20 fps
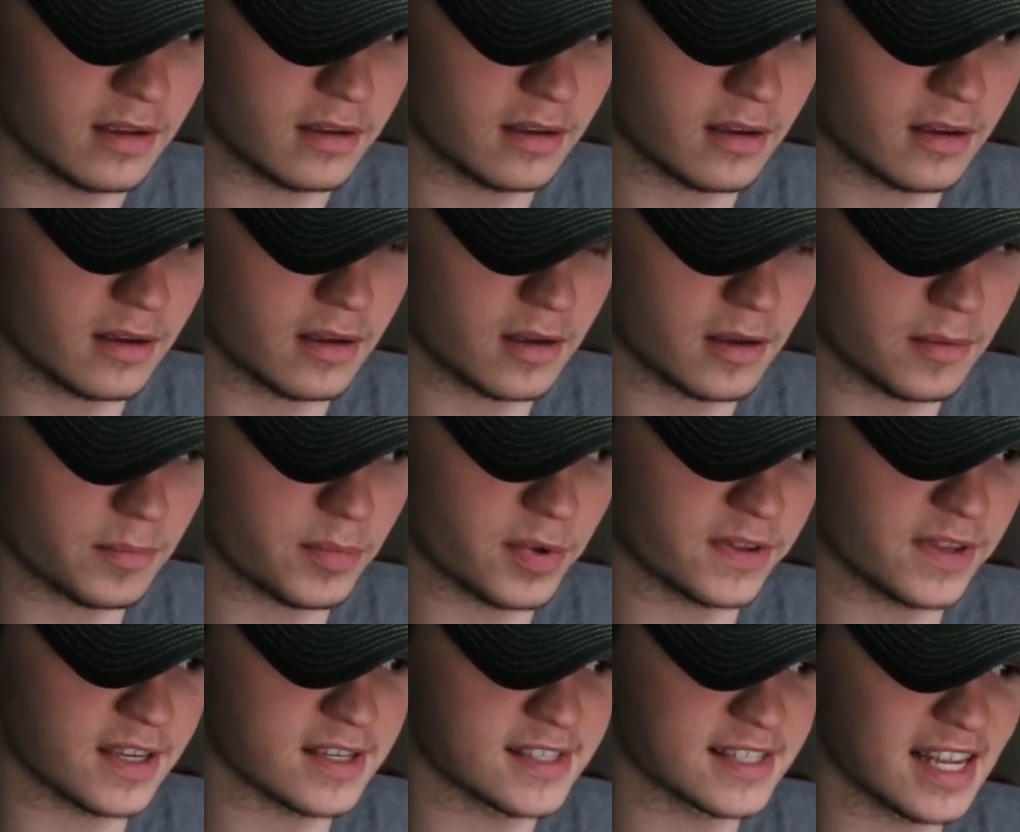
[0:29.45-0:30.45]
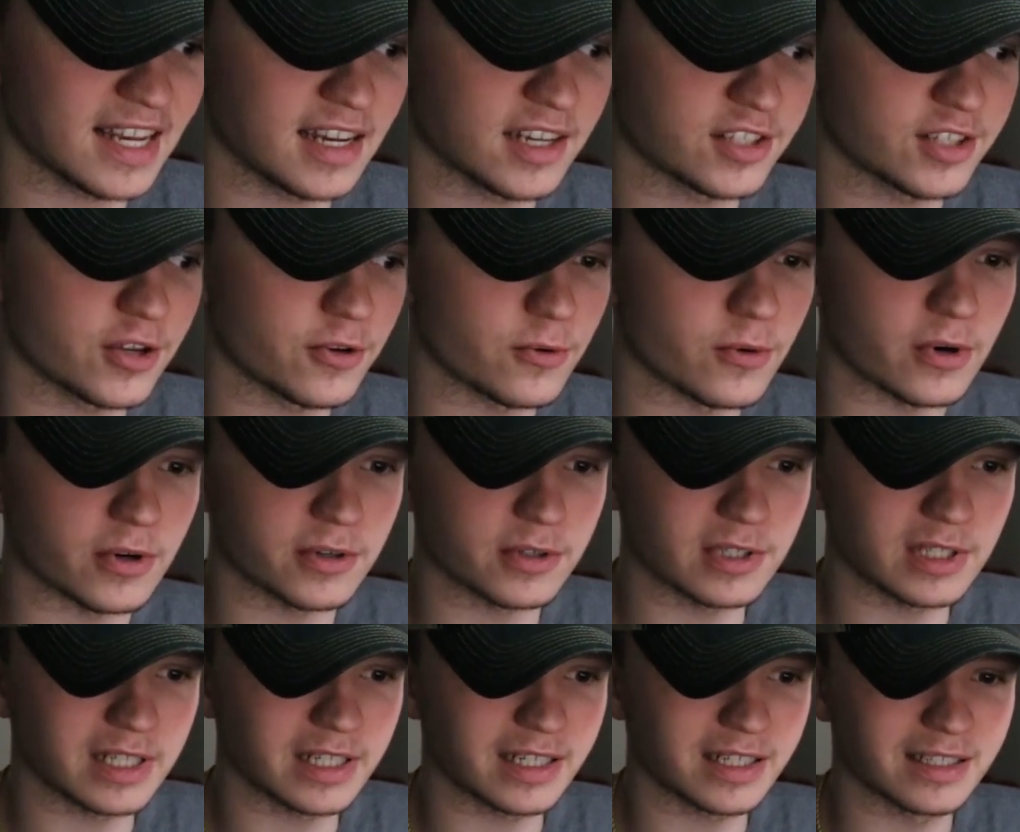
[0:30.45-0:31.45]
but they said it too
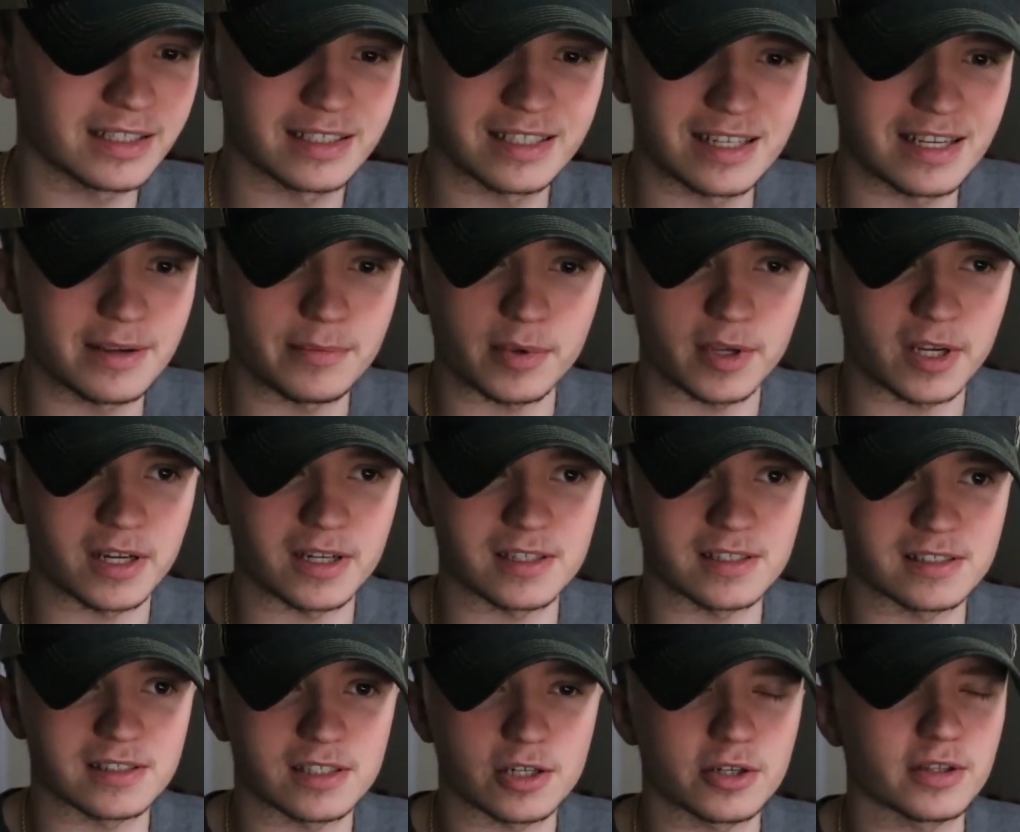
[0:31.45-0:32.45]
early because,